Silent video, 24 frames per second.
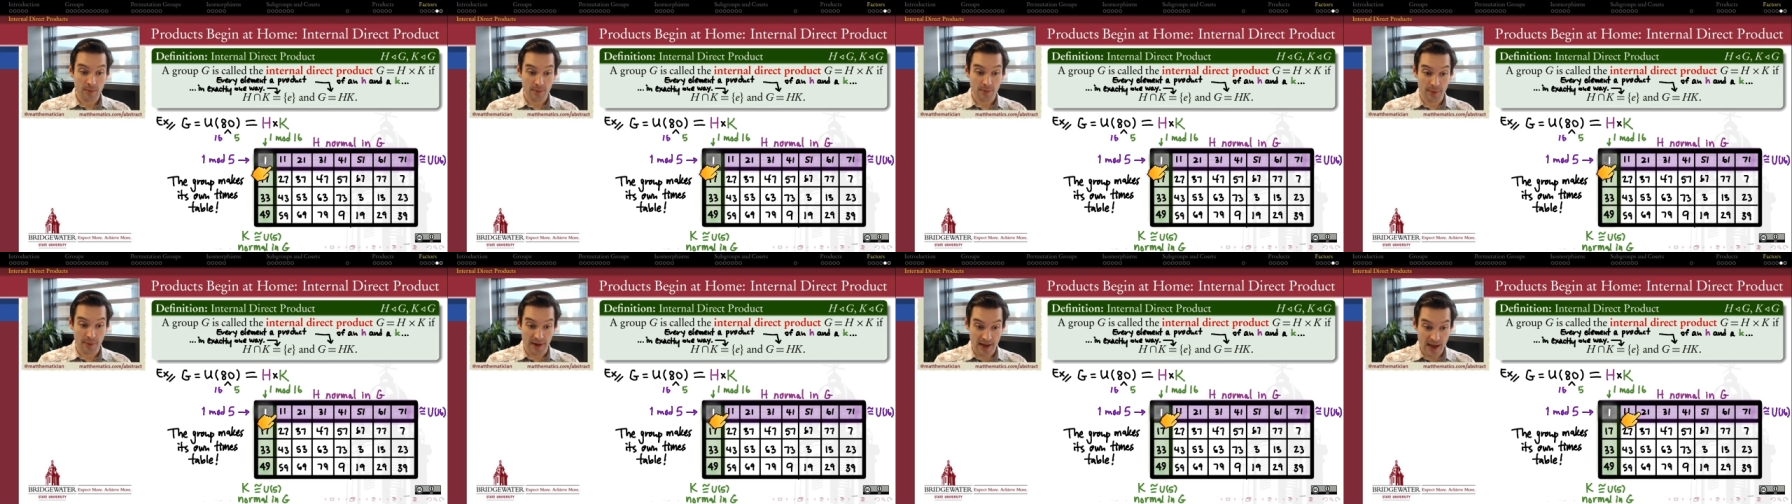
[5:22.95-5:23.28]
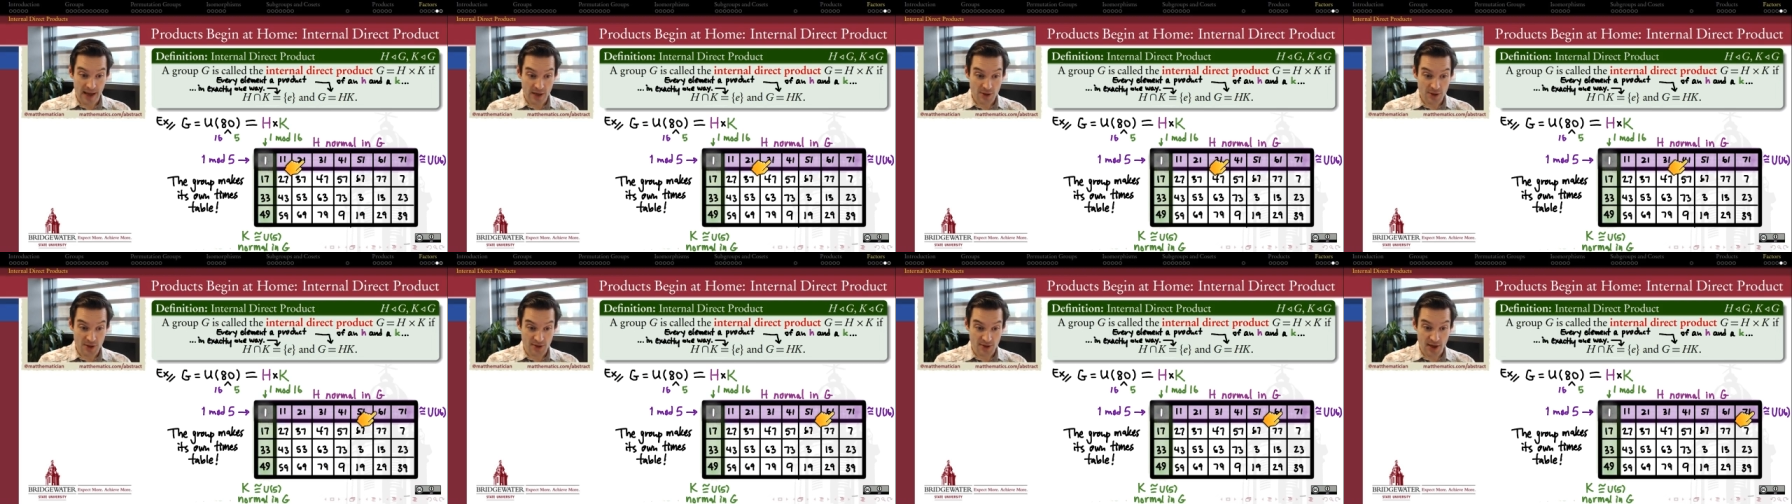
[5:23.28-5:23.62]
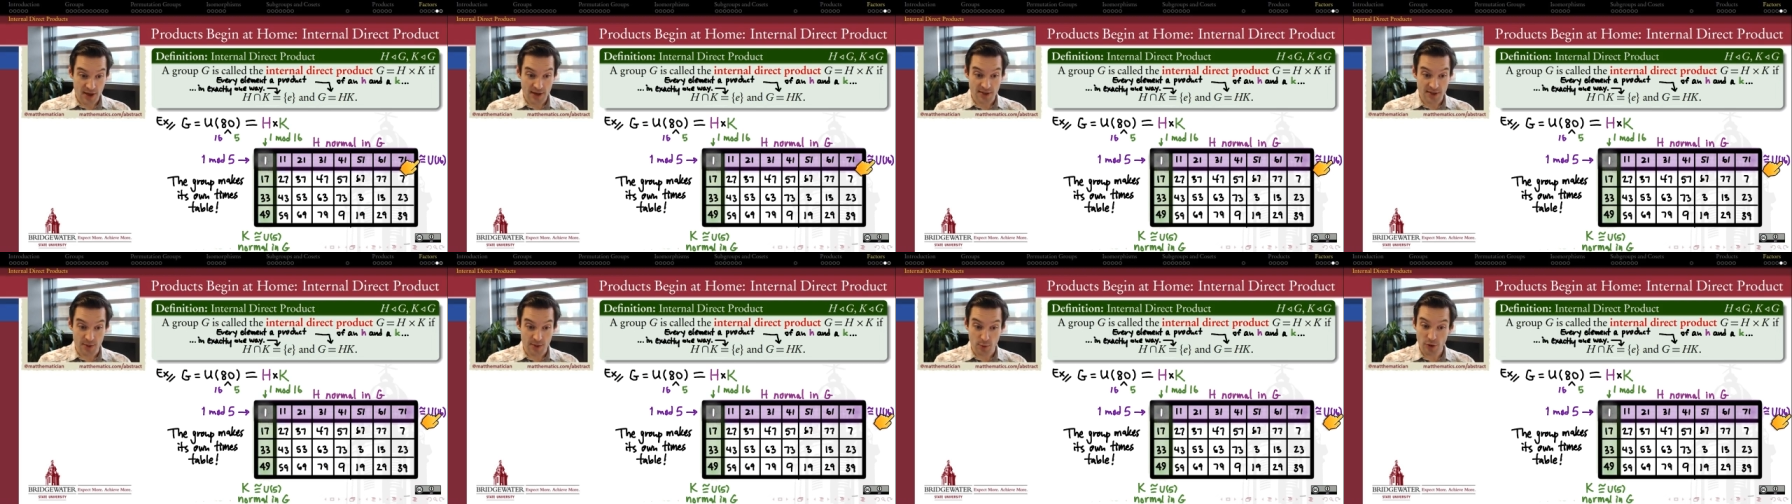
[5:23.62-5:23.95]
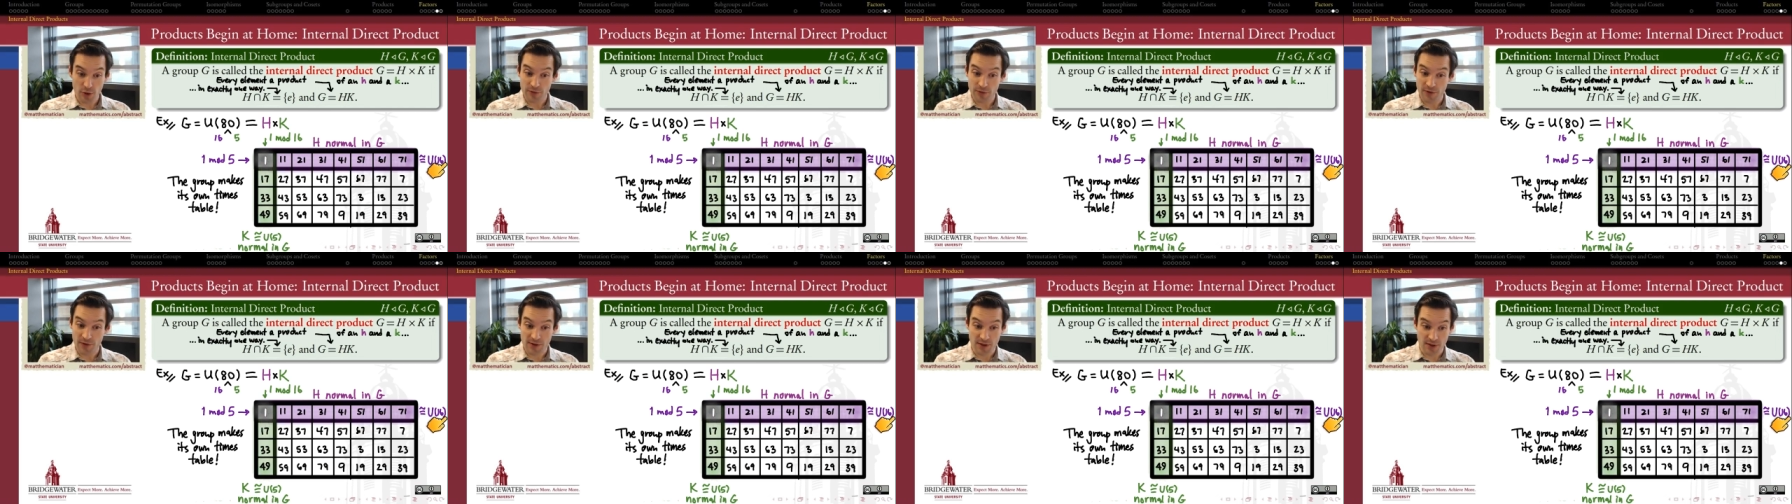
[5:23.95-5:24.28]
But H is
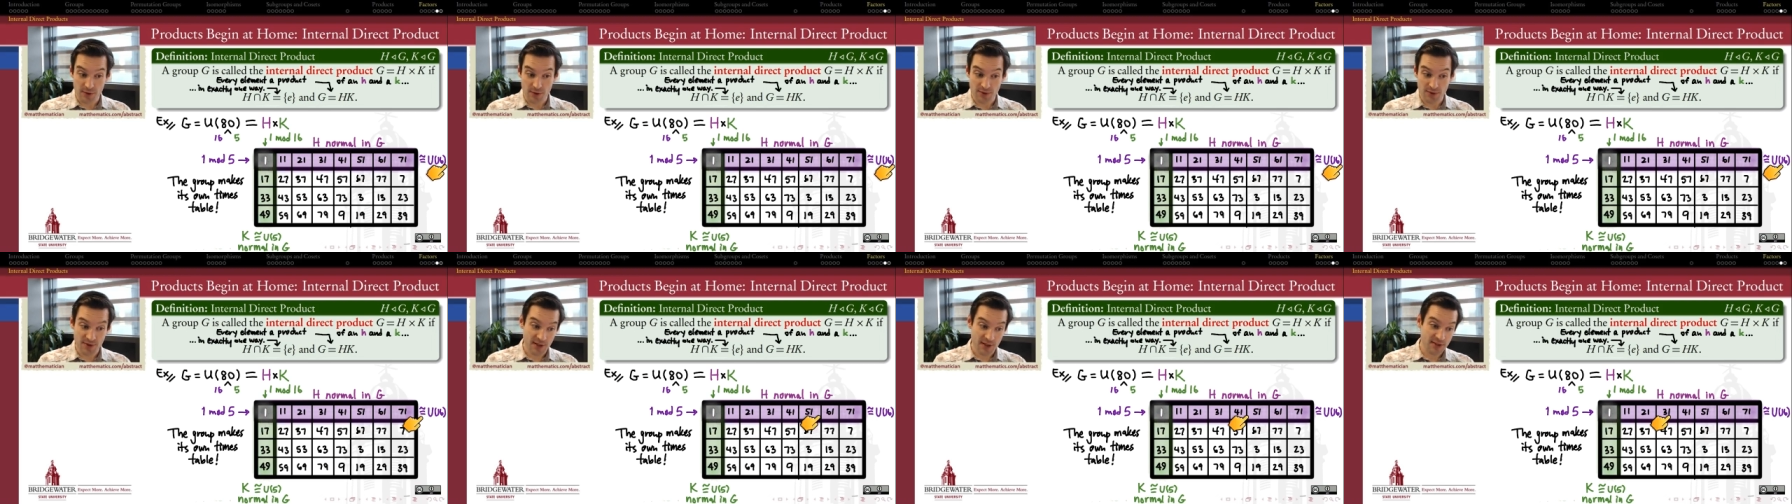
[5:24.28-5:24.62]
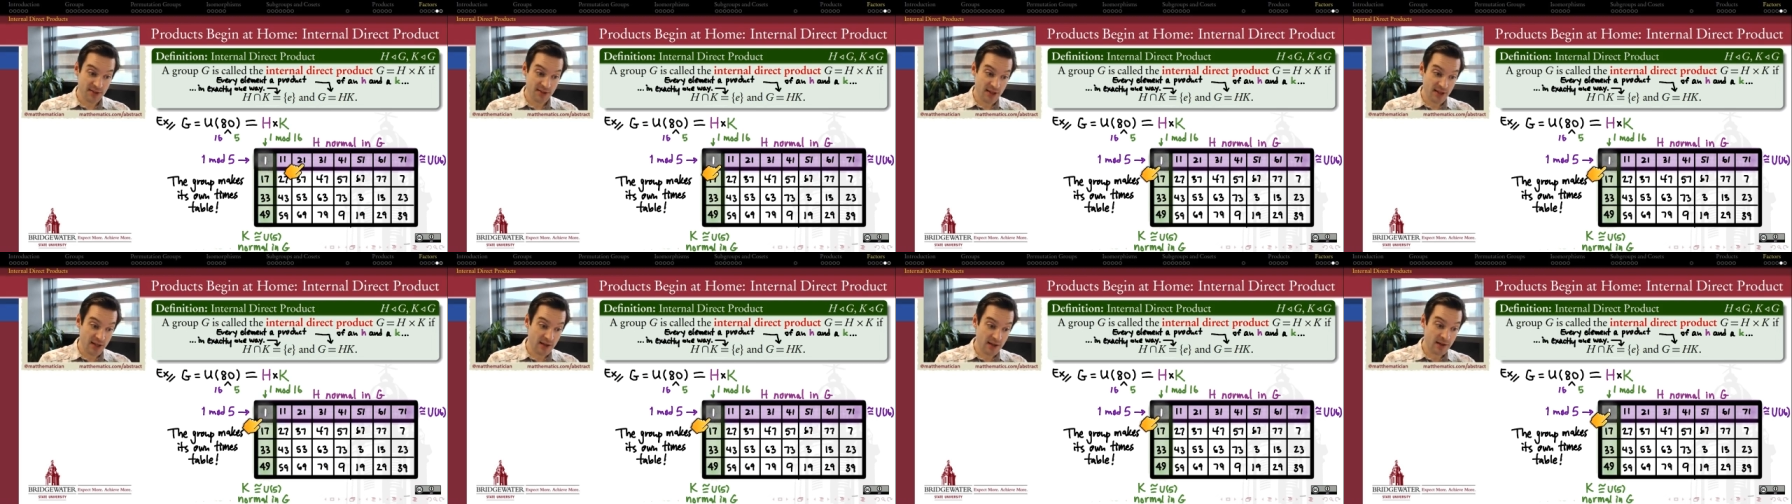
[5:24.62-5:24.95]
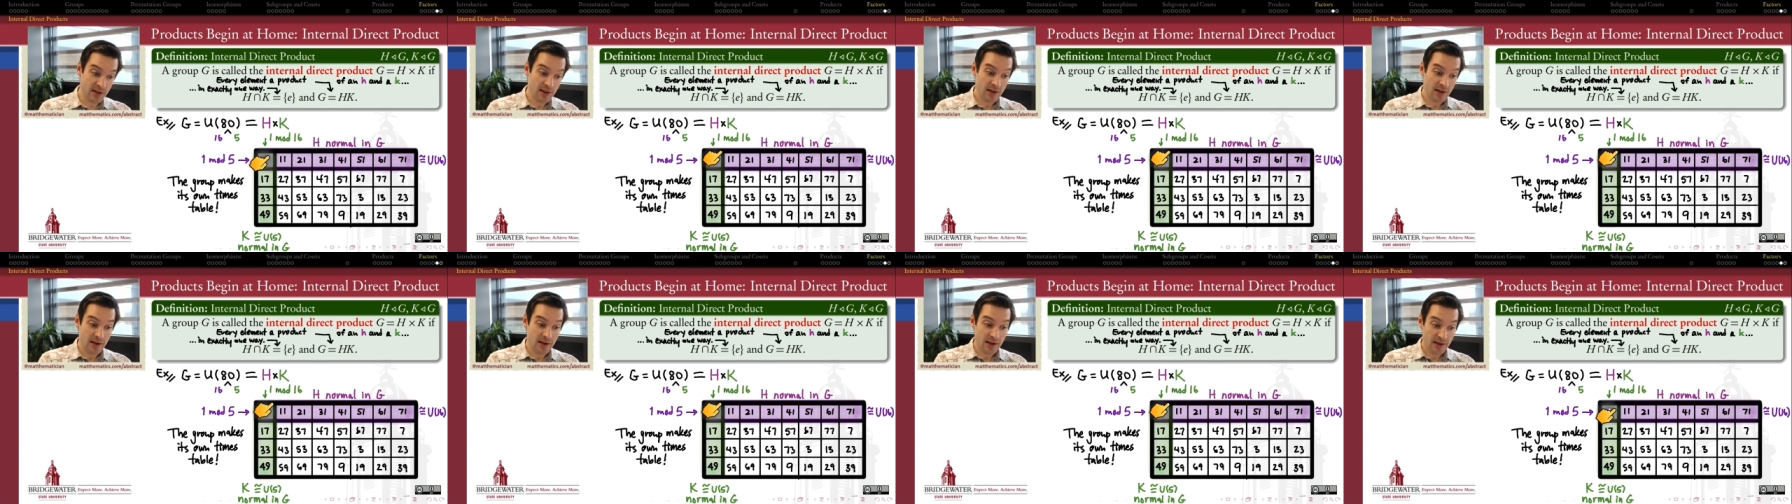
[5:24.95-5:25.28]
isomorphic to U16,